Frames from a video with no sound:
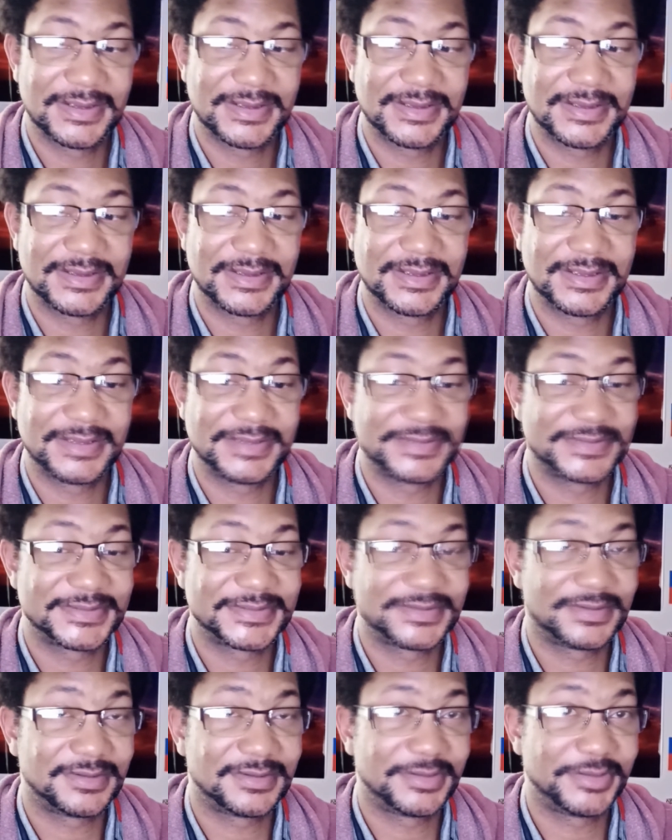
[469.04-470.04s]

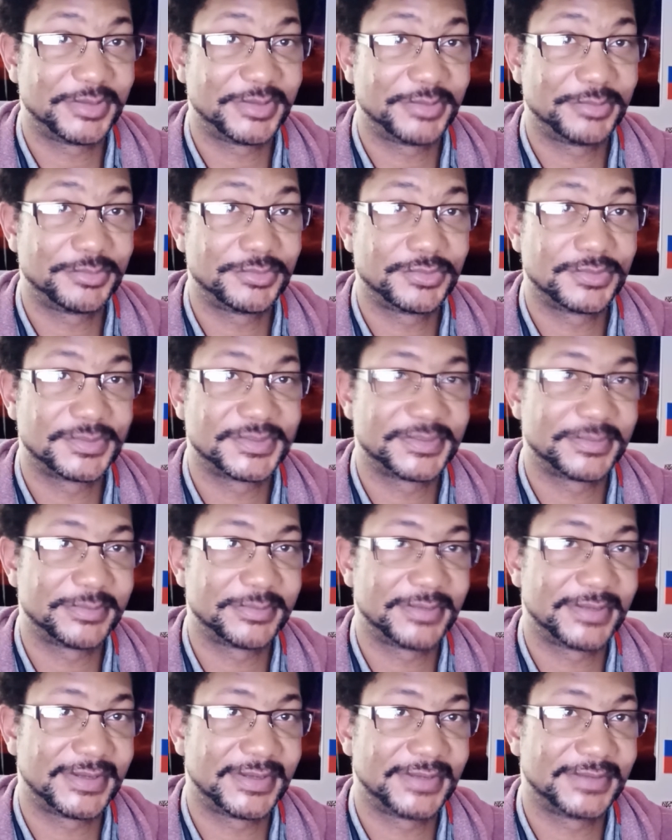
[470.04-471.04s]
install people who are
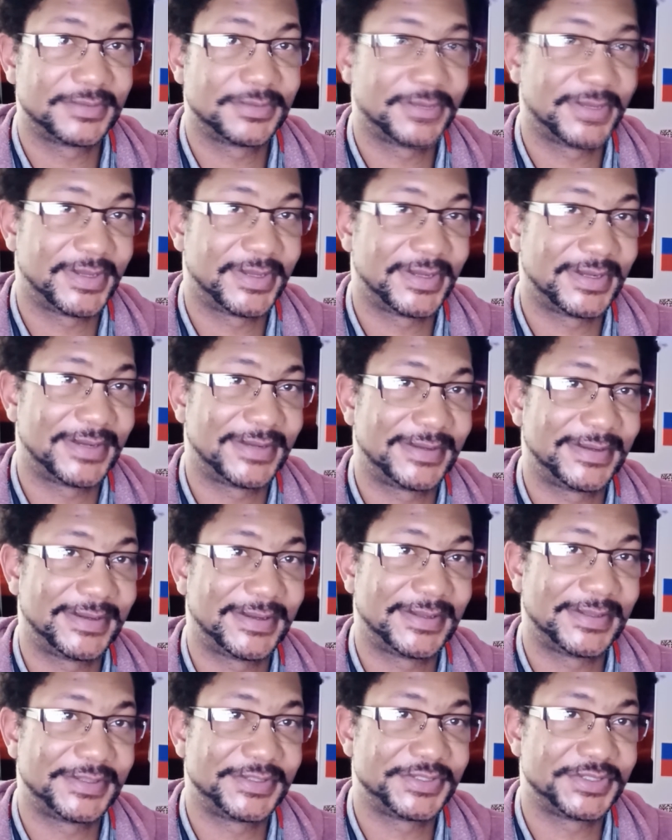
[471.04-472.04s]
sympathetic to white
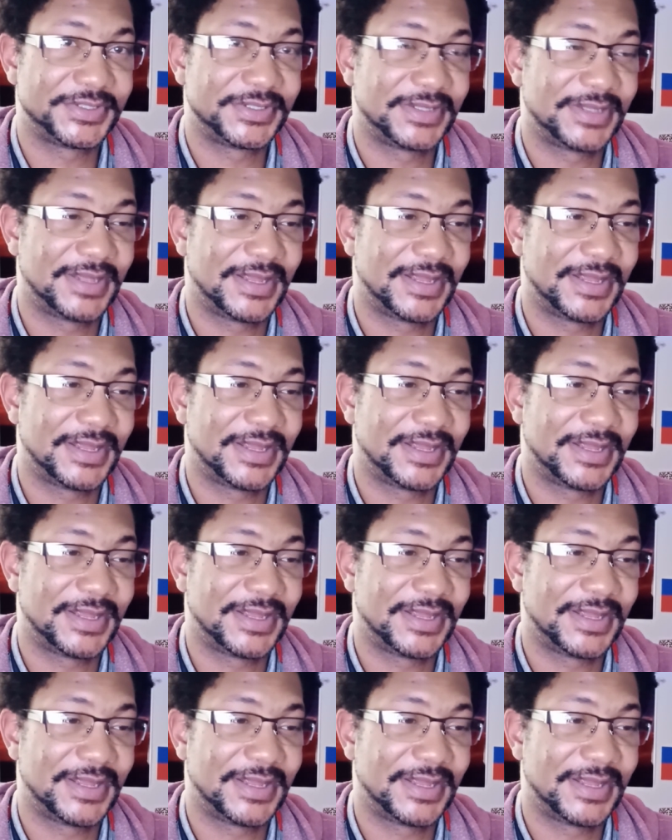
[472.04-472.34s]
ideology